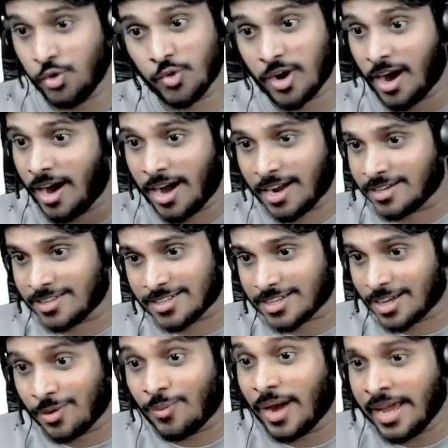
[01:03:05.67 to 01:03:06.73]
Can't.
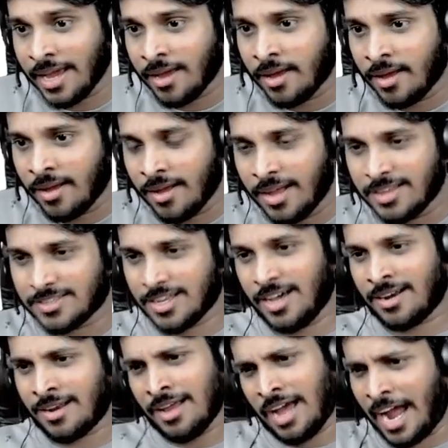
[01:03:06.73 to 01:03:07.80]
Why?
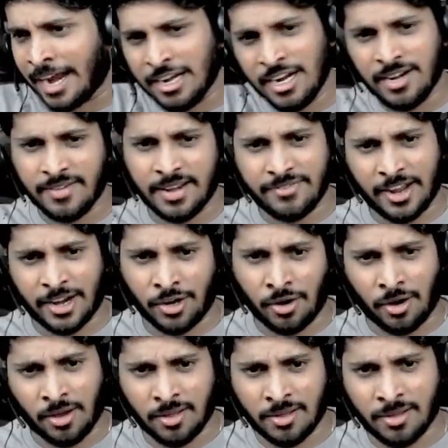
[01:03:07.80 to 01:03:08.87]
Sir, I didn't verify, no.
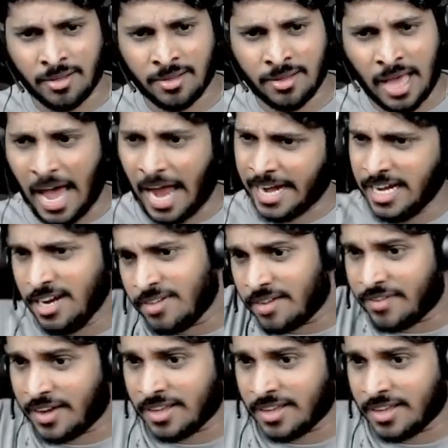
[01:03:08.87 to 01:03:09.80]
I didn't verify